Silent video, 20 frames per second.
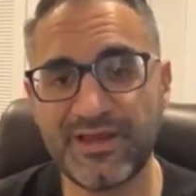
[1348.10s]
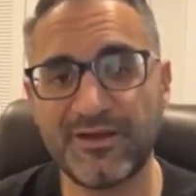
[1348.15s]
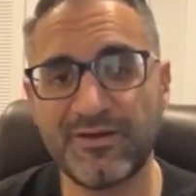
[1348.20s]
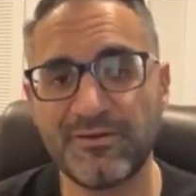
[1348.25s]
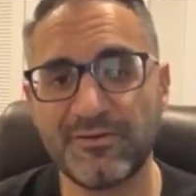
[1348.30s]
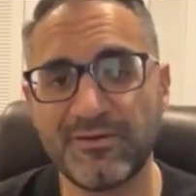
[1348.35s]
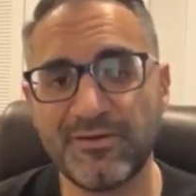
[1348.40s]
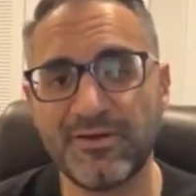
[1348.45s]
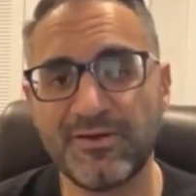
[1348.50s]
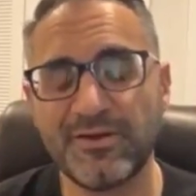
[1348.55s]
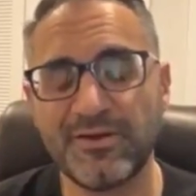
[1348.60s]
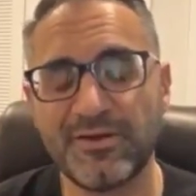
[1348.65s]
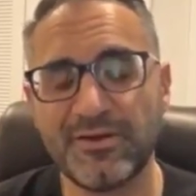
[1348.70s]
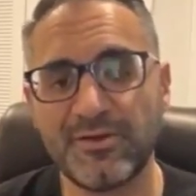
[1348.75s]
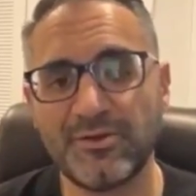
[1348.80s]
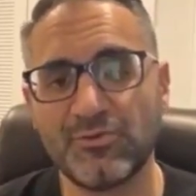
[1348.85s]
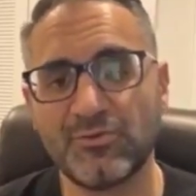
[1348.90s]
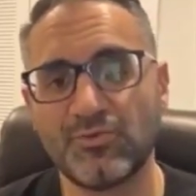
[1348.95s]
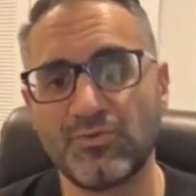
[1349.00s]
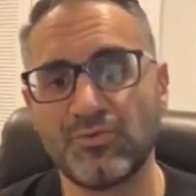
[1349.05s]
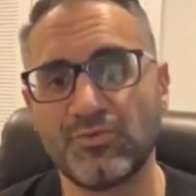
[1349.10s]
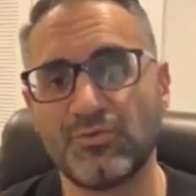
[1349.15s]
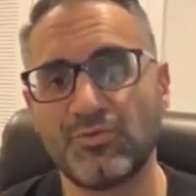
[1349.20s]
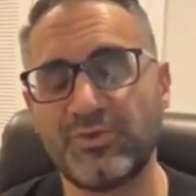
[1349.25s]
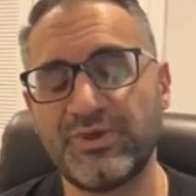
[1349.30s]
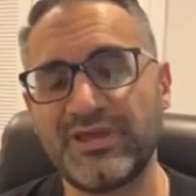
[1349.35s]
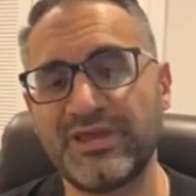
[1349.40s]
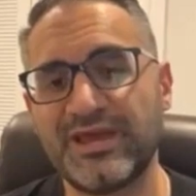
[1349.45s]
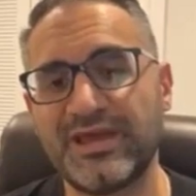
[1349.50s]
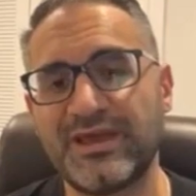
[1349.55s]
Now,
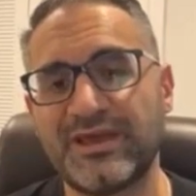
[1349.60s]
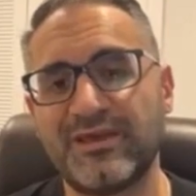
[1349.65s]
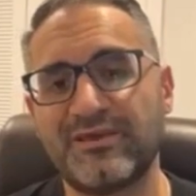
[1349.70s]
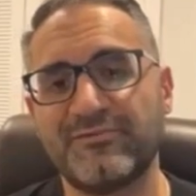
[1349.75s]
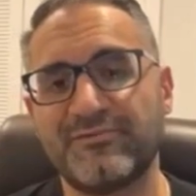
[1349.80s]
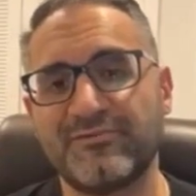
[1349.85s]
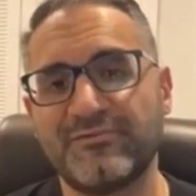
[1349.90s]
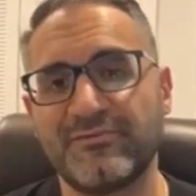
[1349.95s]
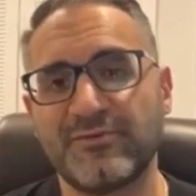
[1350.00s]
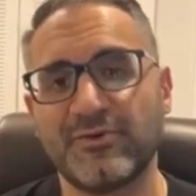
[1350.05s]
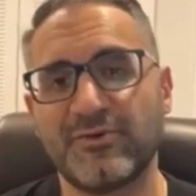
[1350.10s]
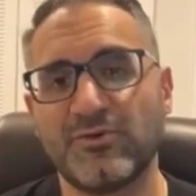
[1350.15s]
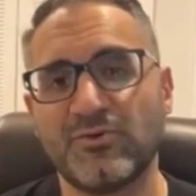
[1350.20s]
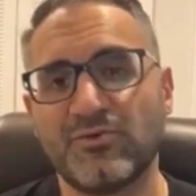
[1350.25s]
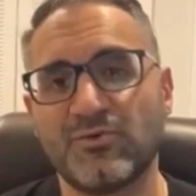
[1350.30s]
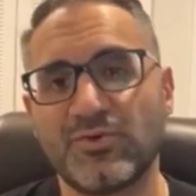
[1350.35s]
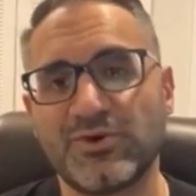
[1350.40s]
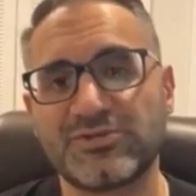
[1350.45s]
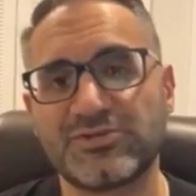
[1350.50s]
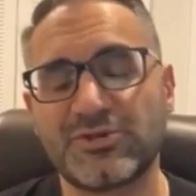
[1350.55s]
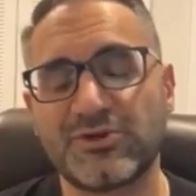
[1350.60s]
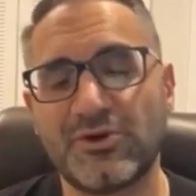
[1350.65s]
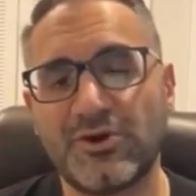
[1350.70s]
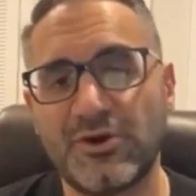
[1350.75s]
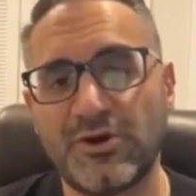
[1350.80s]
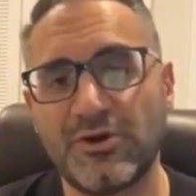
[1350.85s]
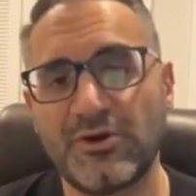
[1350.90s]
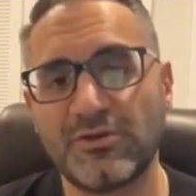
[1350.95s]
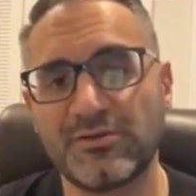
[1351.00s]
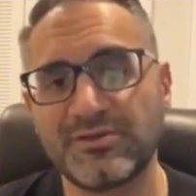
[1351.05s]
we have what's
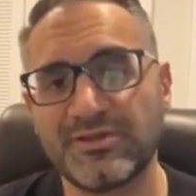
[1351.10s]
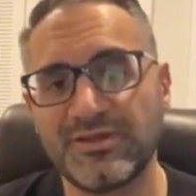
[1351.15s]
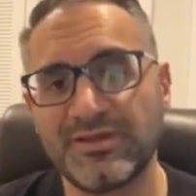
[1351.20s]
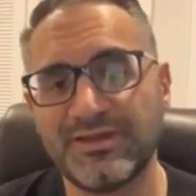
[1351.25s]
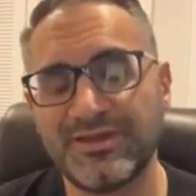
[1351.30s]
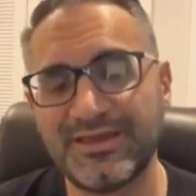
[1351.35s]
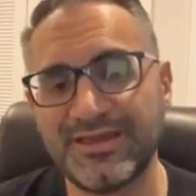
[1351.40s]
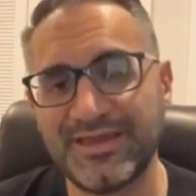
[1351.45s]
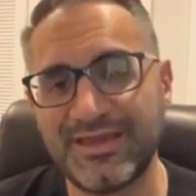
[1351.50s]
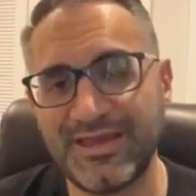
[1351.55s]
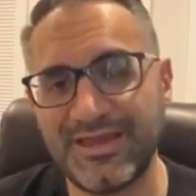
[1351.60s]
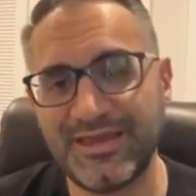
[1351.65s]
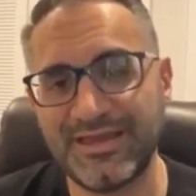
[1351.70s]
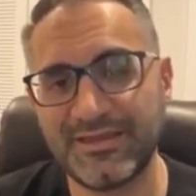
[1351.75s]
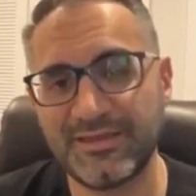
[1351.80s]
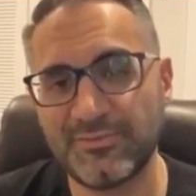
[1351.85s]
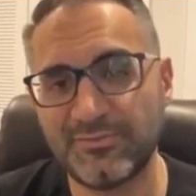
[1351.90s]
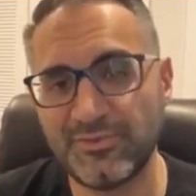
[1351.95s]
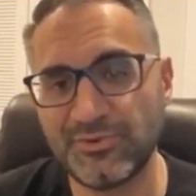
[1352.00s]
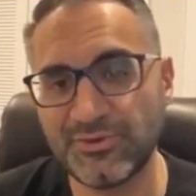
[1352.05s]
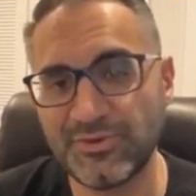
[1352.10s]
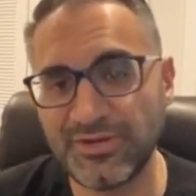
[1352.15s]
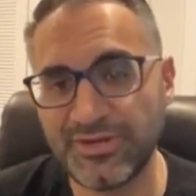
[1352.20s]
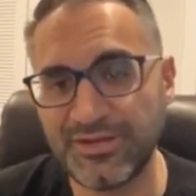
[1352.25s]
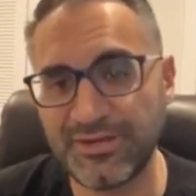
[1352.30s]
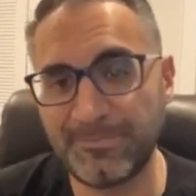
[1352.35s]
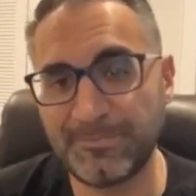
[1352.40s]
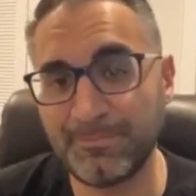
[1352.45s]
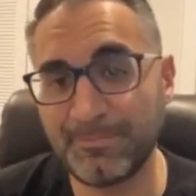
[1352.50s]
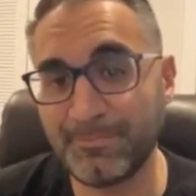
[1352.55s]
called a
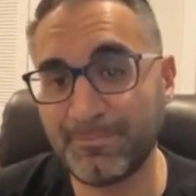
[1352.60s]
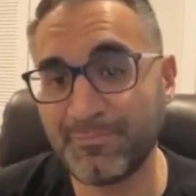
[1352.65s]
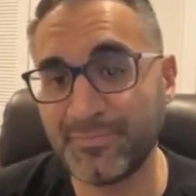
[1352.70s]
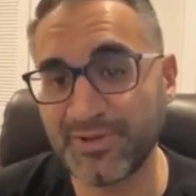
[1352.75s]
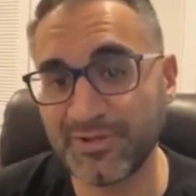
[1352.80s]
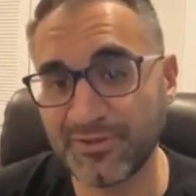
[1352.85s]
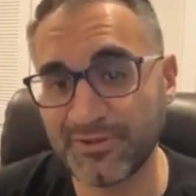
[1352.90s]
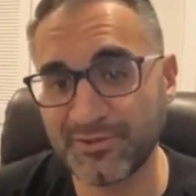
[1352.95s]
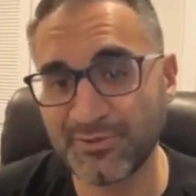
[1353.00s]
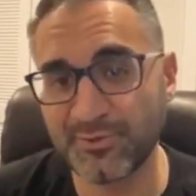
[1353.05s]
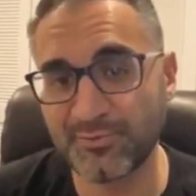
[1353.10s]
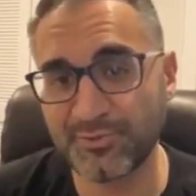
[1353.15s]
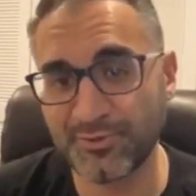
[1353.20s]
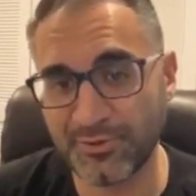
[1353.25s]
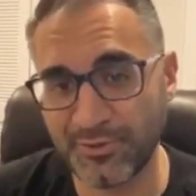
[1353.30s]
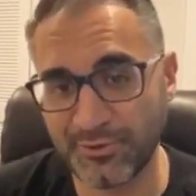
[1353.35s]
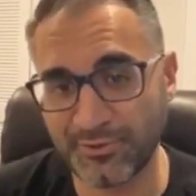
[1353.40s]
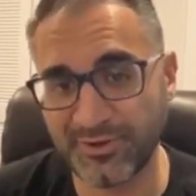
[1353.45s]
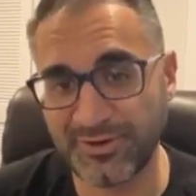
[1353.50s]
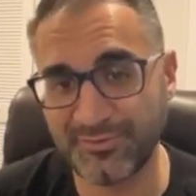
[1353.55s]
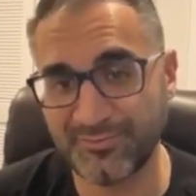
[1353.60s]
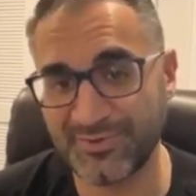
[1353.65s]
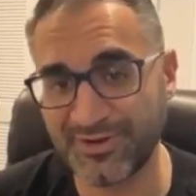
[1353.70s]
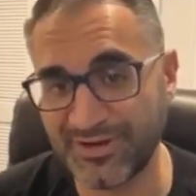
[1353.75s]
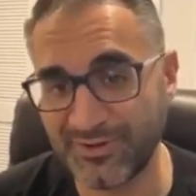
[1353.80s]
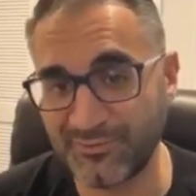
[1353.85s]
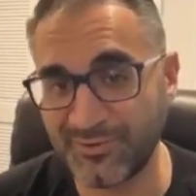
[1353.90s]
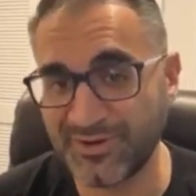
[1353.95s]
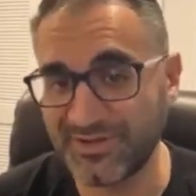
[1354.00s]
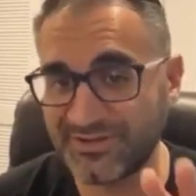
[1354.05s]
community builder program,
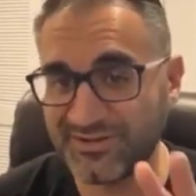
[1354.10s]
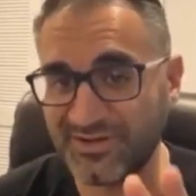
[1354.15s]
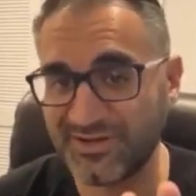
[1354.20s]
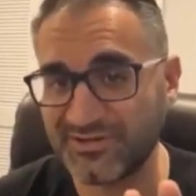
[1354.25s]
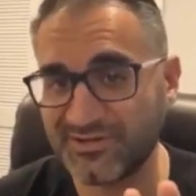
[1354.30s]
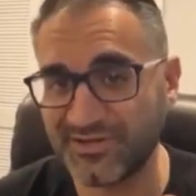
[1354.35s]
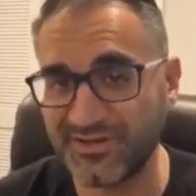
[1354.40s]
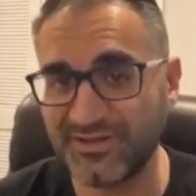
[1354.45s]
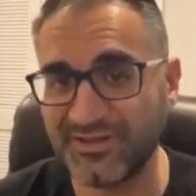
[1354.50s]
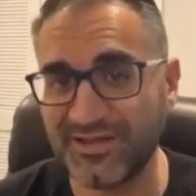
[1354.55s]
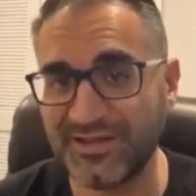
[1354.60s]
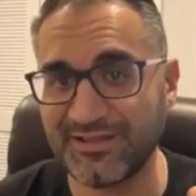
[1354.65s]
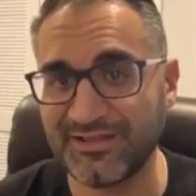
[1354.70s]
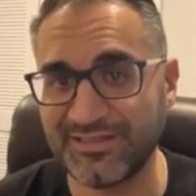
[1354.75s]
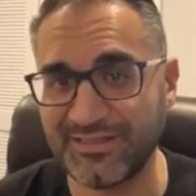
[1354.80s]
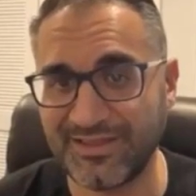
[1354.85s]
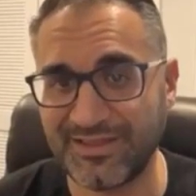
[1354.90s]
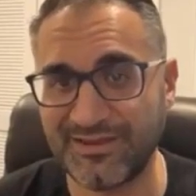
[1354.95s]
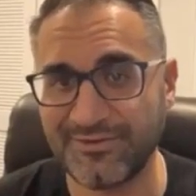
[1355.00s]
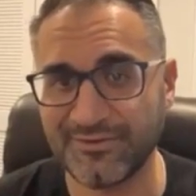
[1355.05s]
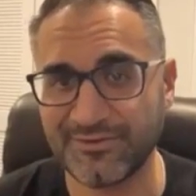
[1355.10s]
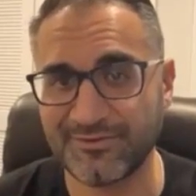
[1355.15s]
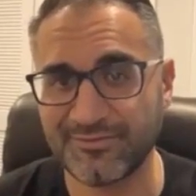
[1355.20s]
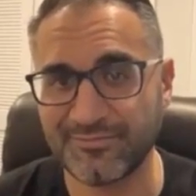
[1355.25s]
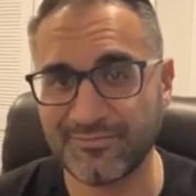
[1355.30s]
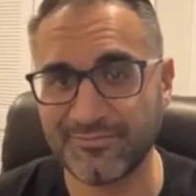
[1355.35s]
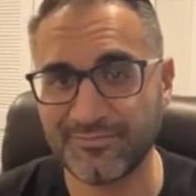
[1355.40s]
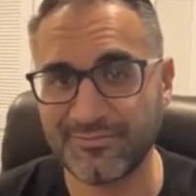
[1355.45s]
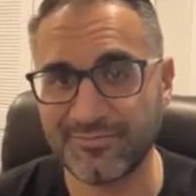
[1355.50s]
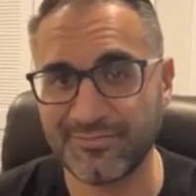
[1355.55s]
but I want to touch on that later.